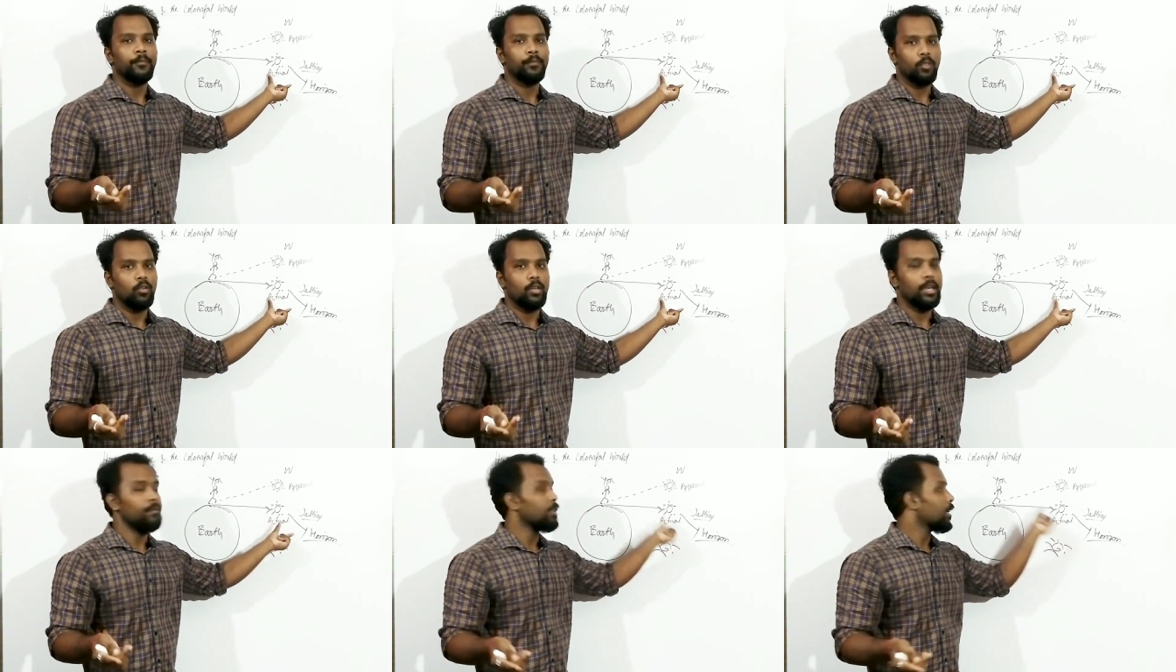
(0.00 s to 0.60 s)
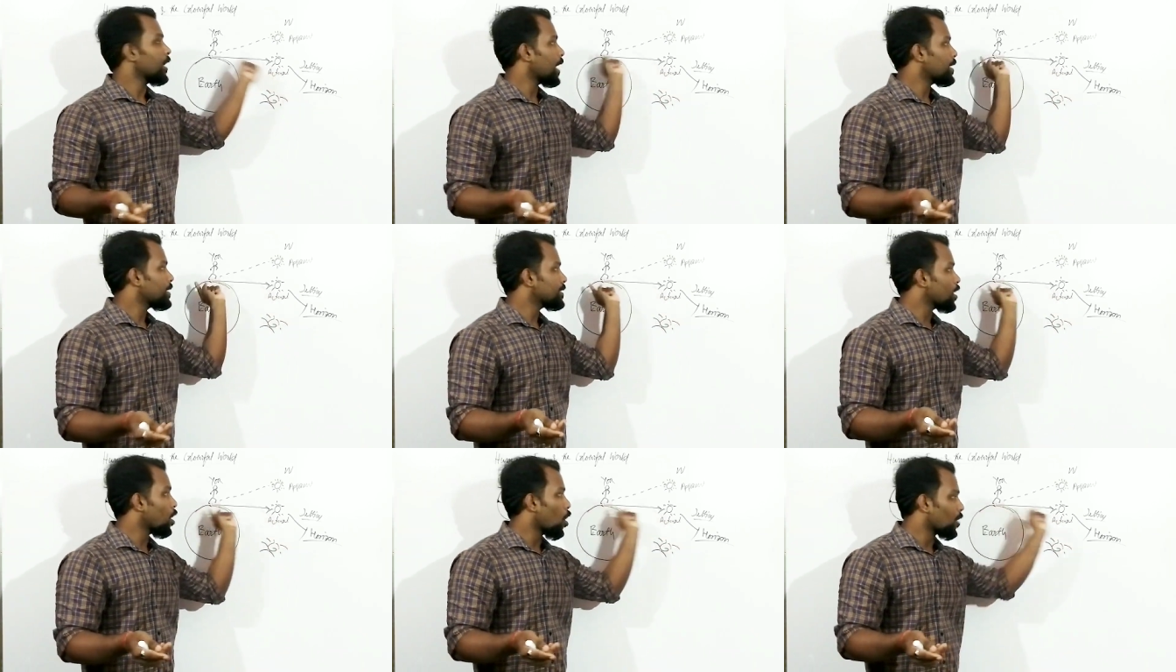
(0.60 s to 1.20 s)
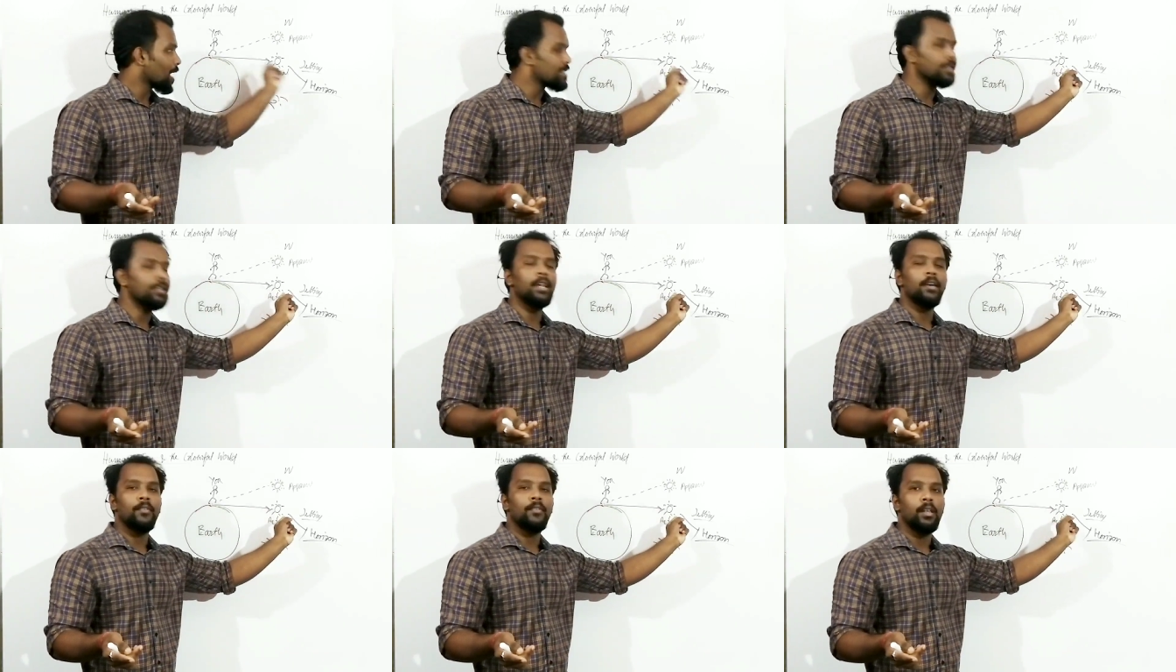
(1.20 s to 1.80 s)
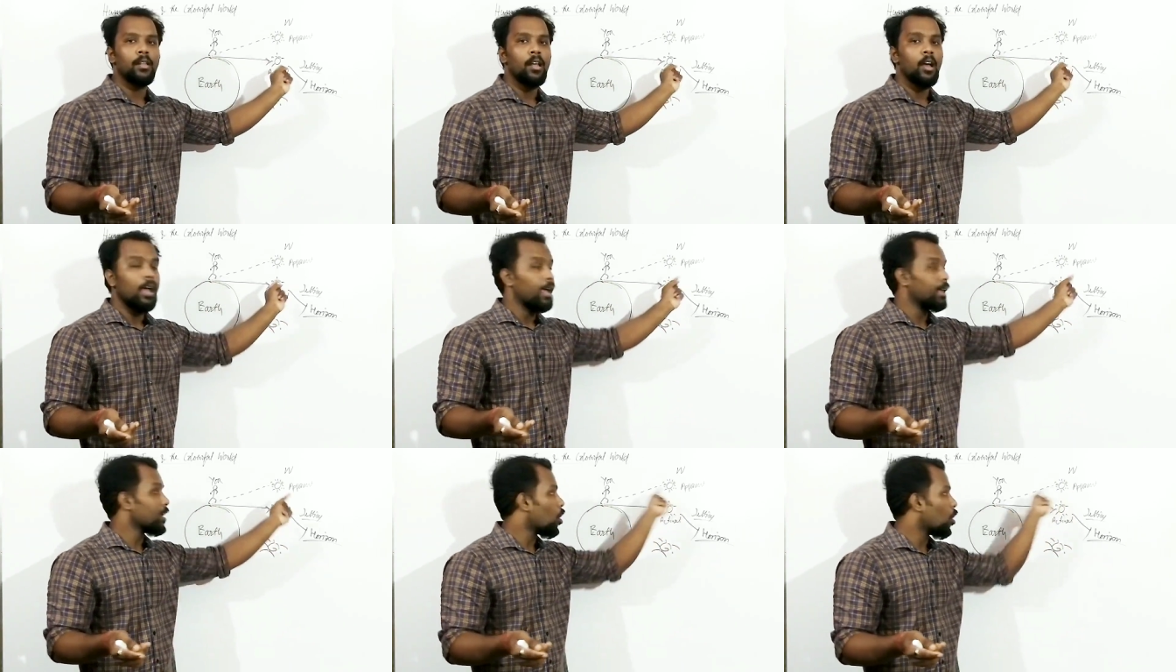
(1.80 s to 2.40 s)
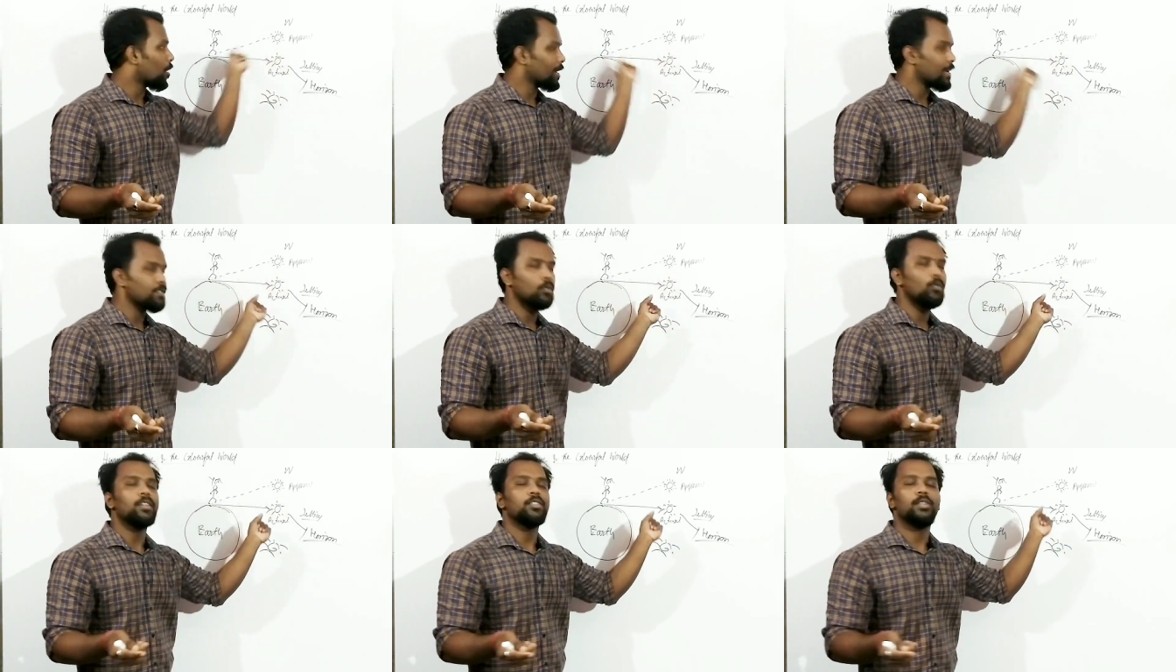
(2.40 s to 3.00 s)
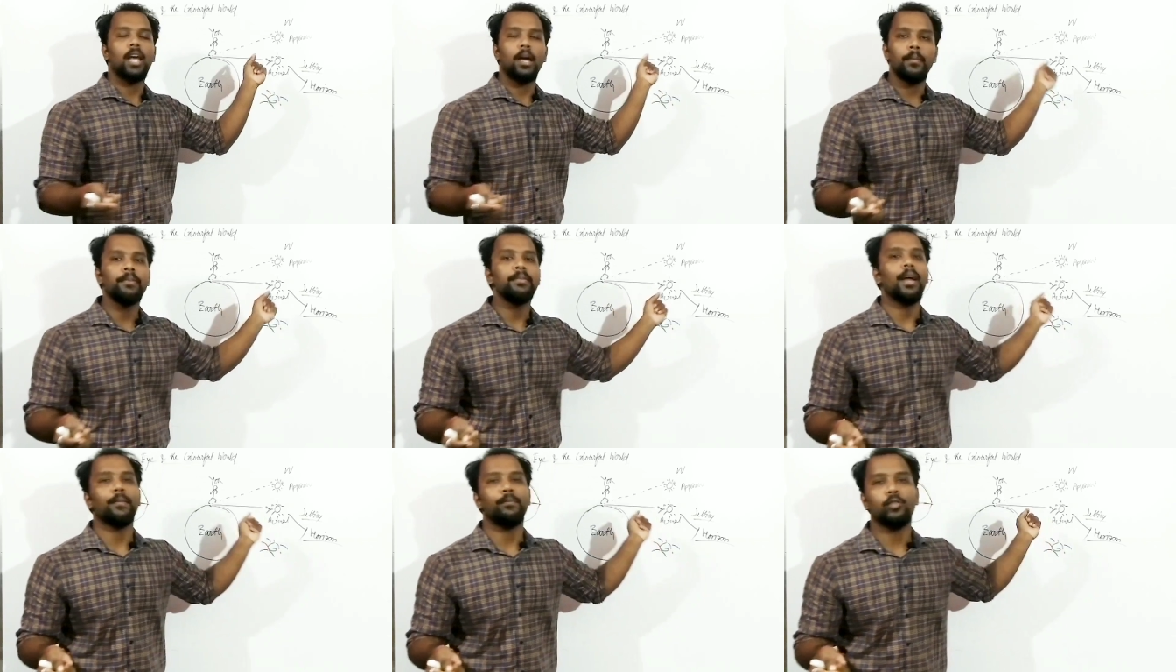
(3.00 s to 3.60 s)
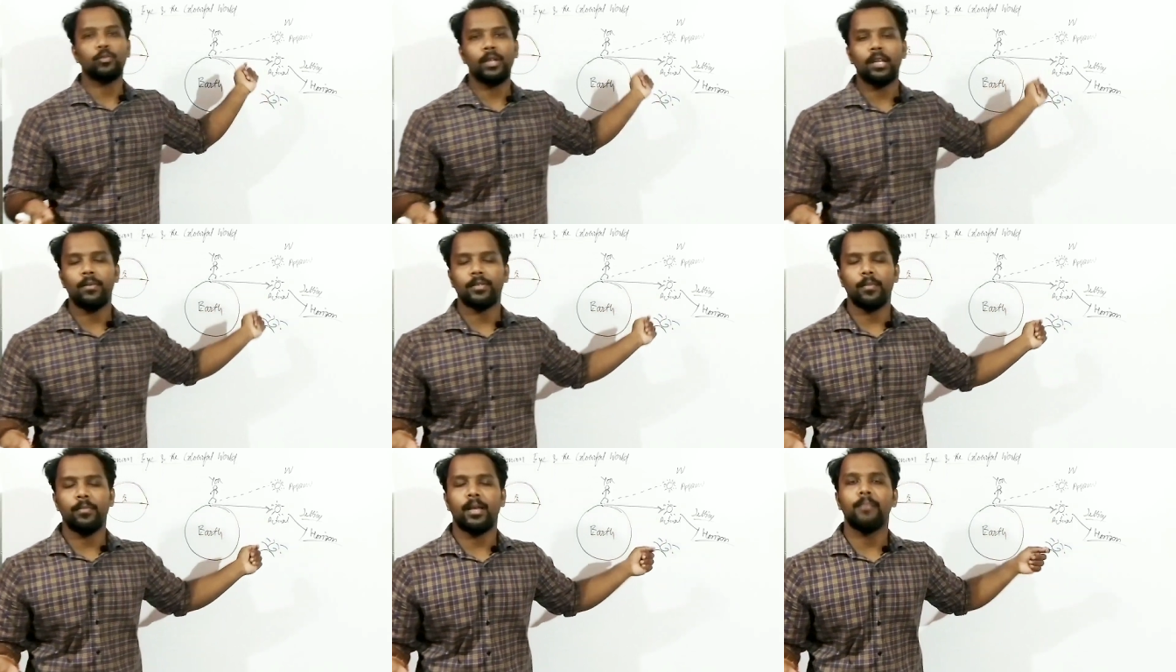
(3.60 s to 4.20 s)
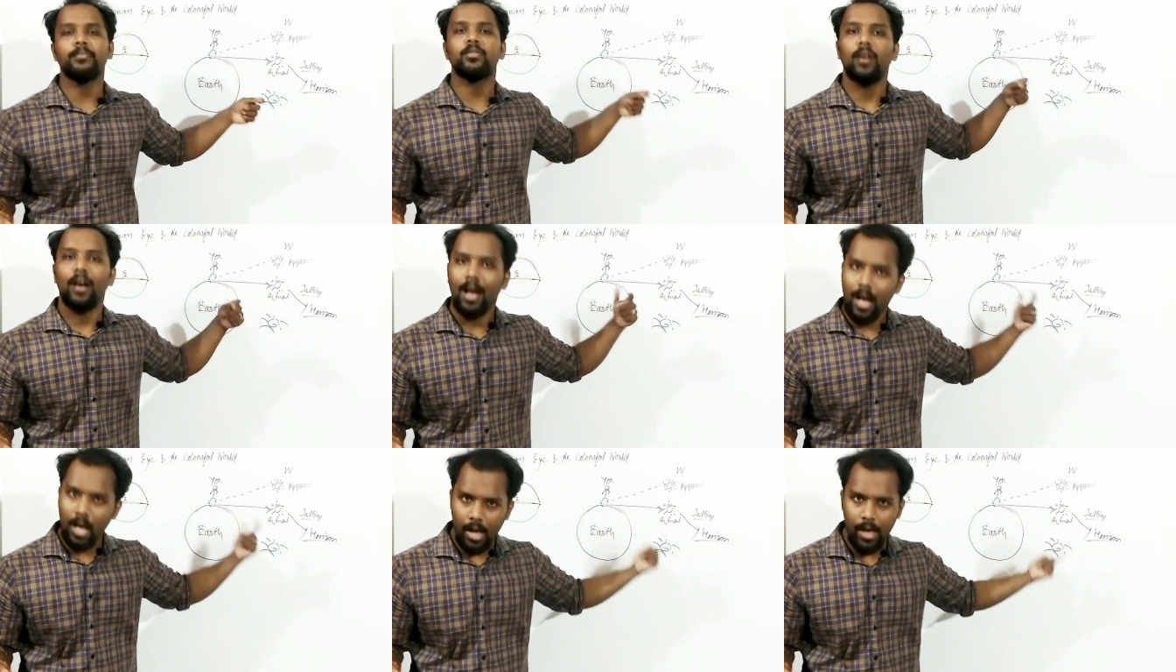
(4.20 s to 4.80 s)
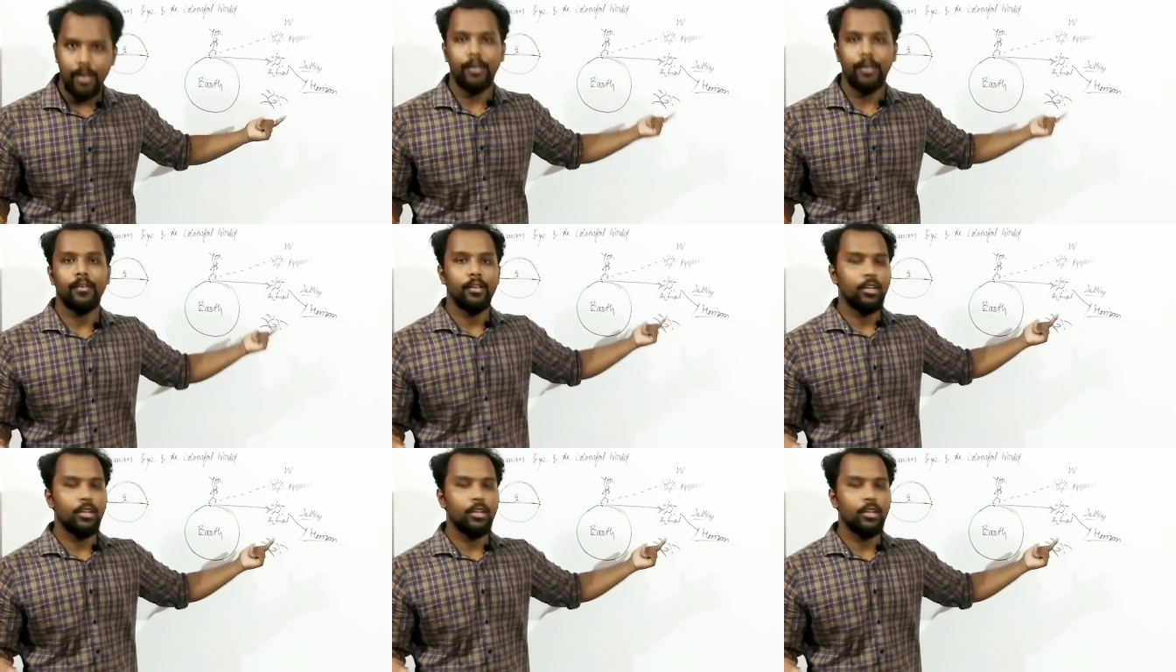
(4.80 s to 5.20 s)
okay, and it is a horizon level, in the horizon what actually happens, the atmospheric refraction becomes high.